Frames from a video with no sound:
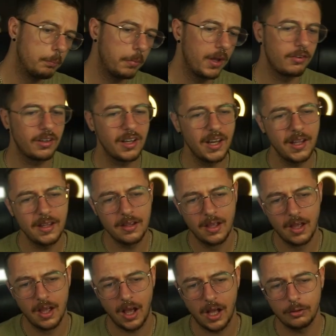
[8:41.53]
basically
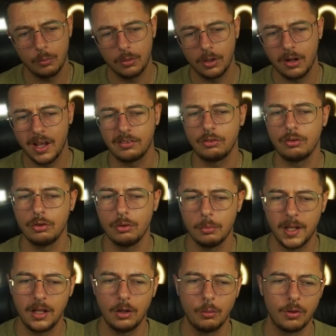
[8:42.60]
I don't want to add too
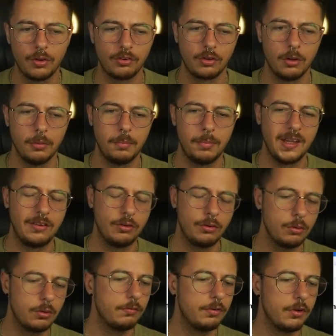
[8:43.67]
many, or it's going to be
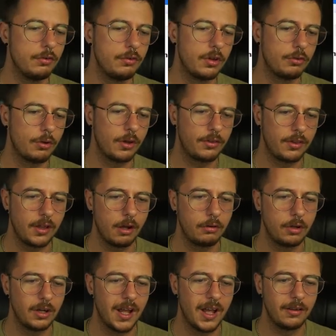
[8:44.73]
too confusing. So I think I'm
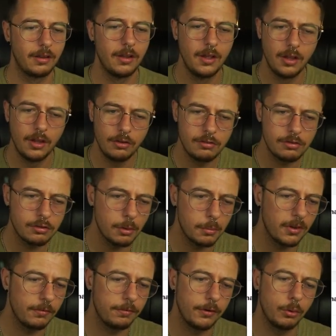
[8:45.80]
going to add some
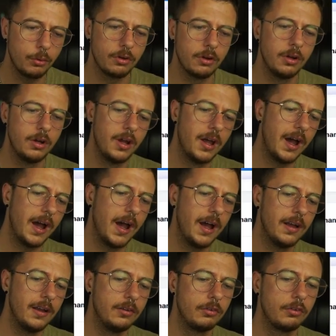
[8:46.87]
of the filter
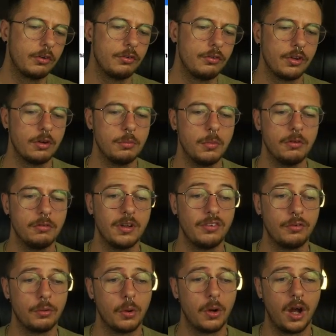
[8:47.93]
and consider moving
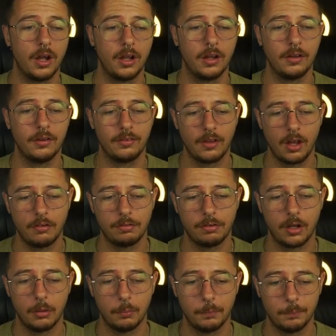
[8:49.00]
to a higher time
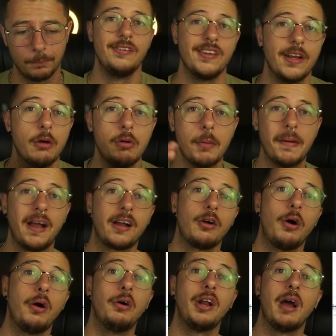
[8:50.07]
frame. So now we're back
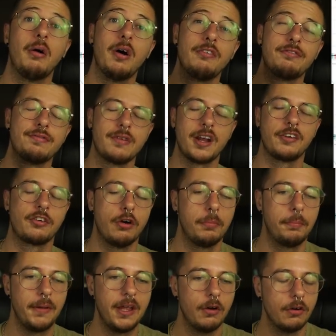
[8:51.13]
on our fresh
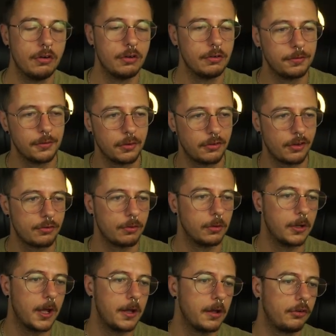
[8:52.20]
copy on Forex
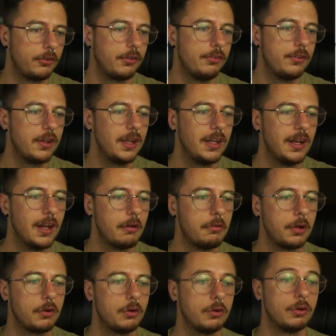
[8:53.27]
Online. As you can see, Larry
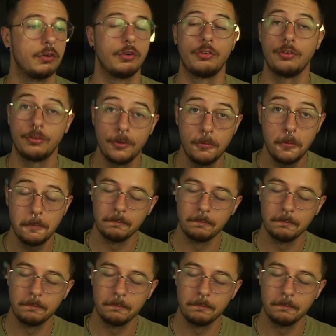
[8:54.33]
Connors 2.